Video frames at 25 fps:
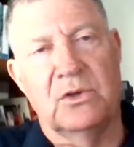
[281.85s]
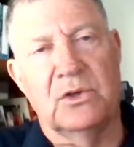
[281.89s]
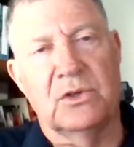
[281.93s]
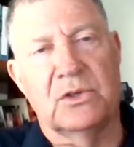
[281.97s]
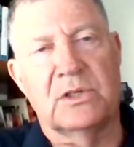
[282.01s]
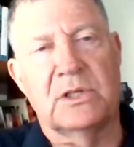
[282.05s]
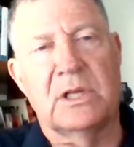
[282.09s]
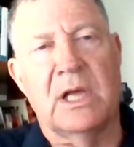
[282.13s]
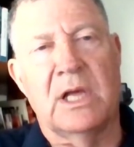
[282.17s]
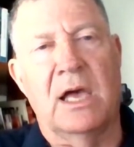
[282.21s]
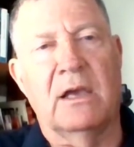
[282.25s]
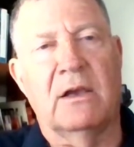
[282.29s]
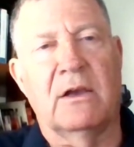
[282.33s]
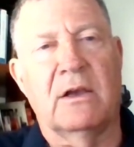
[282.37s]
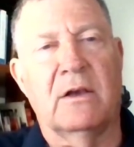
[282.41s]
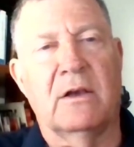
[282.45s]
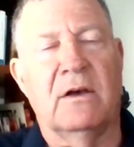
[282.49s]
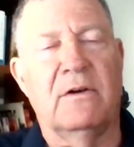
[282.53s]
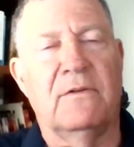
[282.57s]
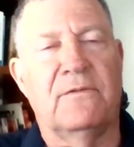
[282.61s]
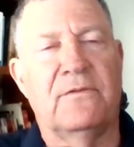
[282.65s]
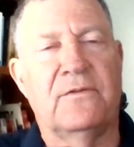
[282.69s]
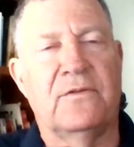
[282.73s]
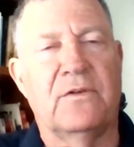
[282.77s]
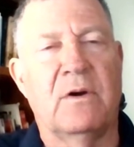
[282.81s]
just
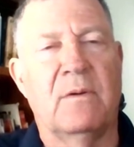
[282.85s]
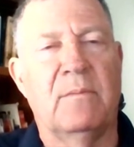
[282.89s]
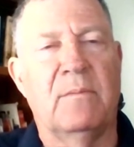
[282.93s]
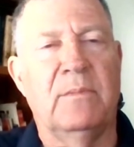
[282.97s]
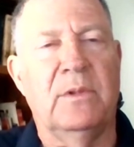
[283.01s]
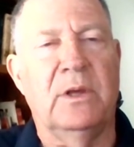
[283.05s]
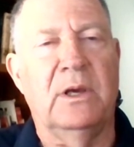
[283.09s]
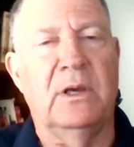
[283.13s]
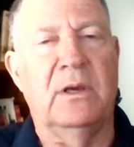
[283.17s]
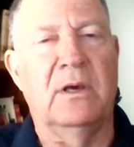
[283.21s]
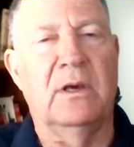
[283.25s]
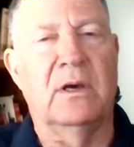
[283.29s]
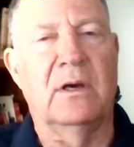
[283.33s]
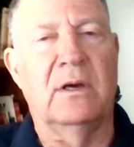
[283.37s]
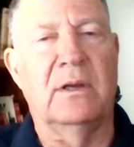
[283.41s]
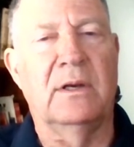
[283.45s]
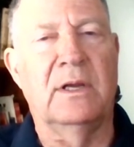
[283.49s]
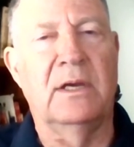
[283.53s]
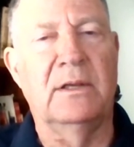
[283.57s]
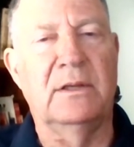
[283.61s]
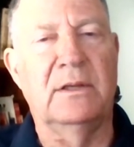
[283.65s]
like from the